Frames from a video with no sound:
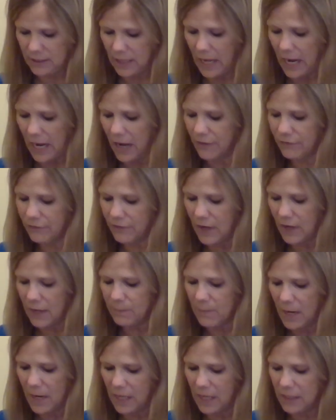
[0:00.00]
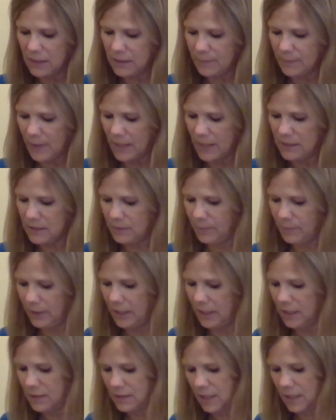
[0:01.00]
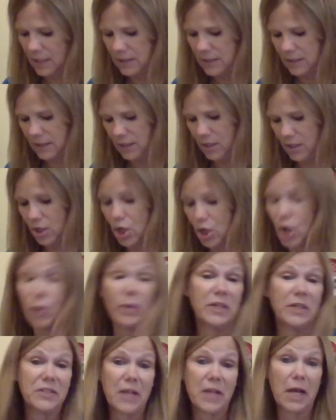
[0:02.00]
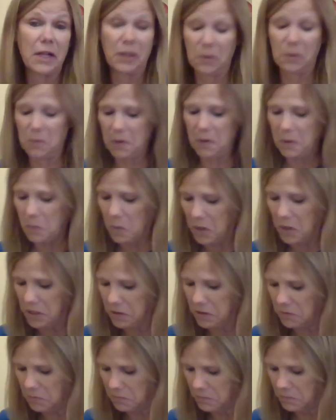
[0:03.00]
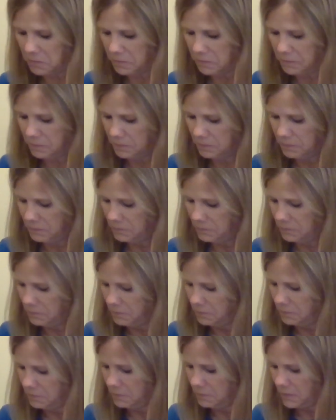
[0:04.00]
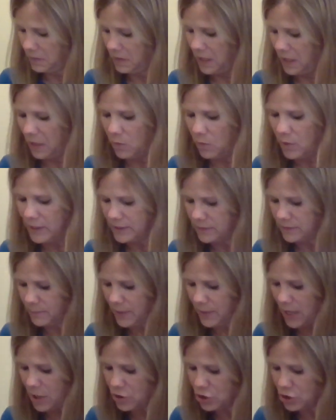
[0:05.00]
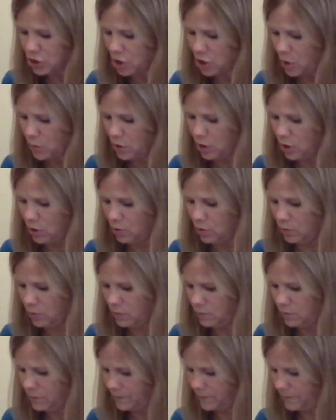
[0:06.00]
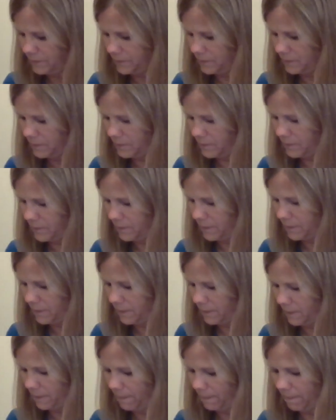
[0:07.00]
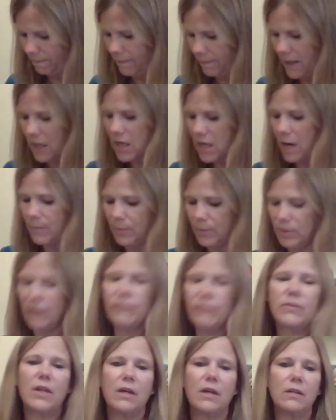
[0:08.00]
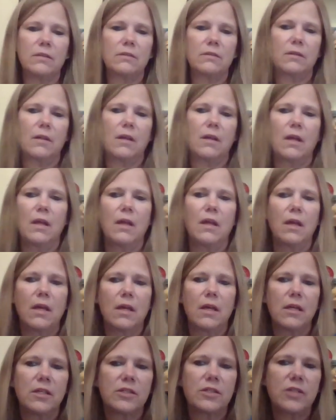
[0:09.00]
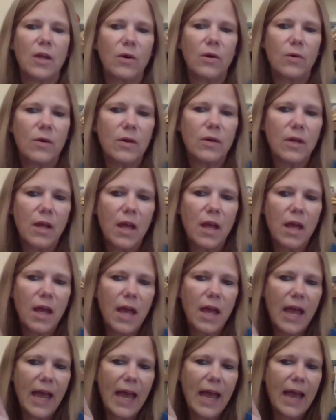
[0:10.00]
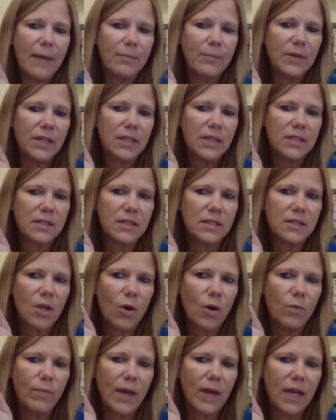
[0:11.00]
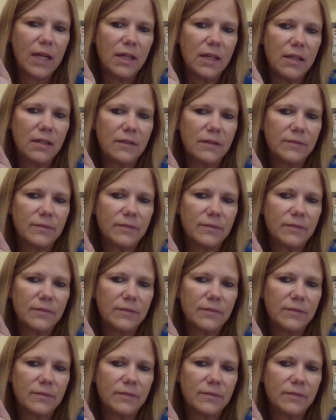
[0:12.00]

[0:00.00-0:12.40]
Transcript: laugh at my expense because I didn't know exactly what one thing was. But I'll show you a couple of the. So, happiness is homemade,